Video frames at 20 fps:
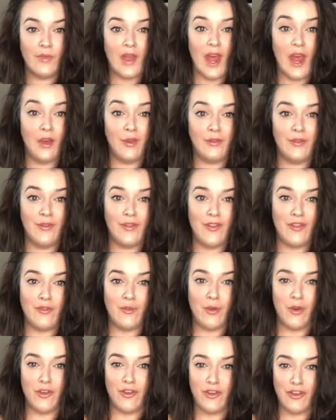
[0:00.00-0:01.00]
How do you think they
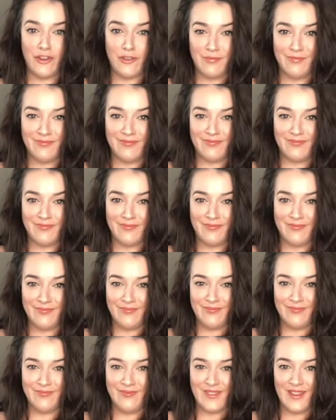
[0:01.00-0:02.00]
swatch?
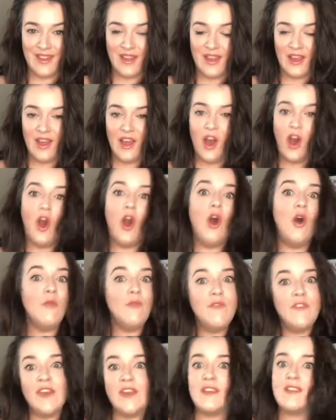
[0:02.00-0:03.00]

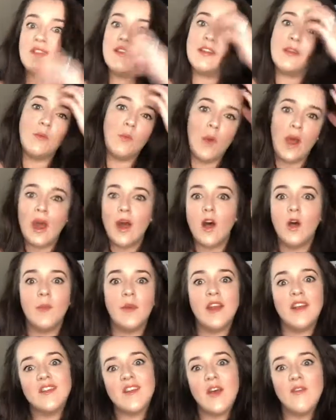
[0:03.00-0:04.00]
Obviously well,
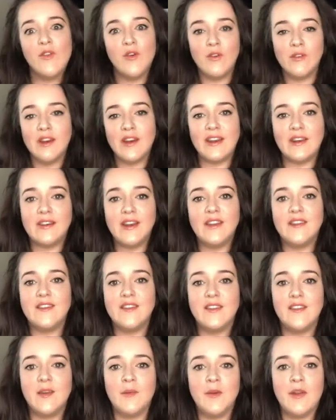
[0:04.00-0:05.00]
because I've already
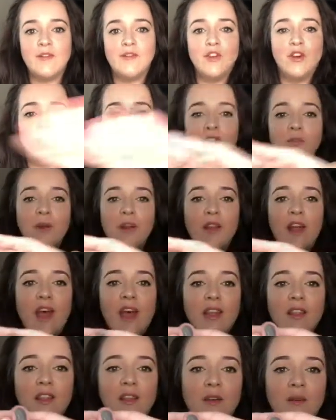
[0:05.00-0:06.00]
tested them and I've told you I
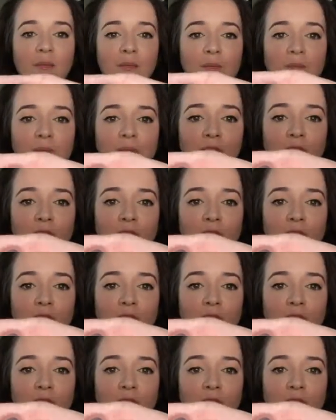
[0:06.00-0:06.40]
like them.